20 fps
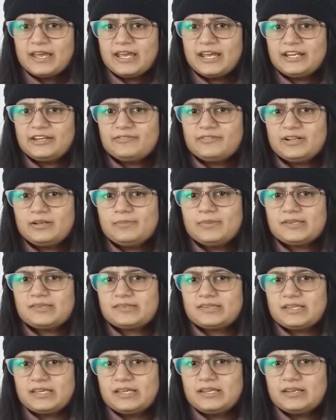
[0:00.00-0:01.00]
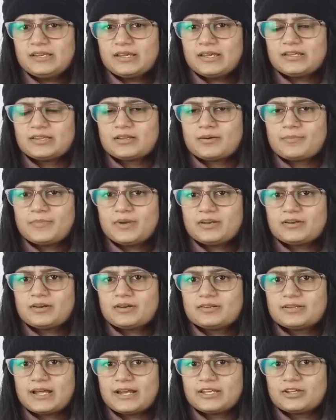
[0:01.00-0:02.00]
it will be seen in the
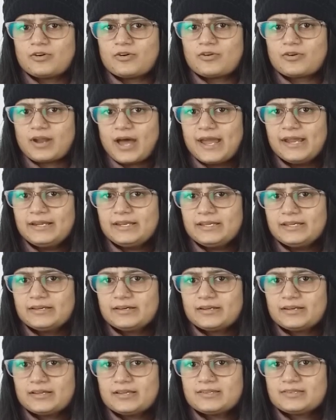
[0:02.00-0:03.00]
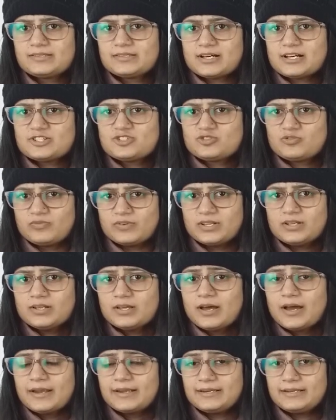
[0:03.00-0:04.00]
mirror that your right ear is touched with
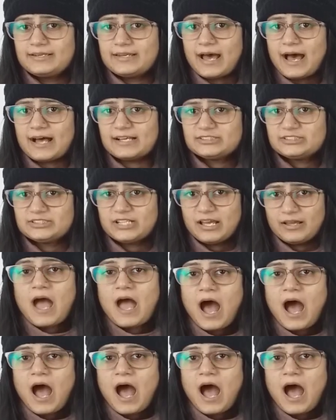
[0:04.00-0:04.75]
dash.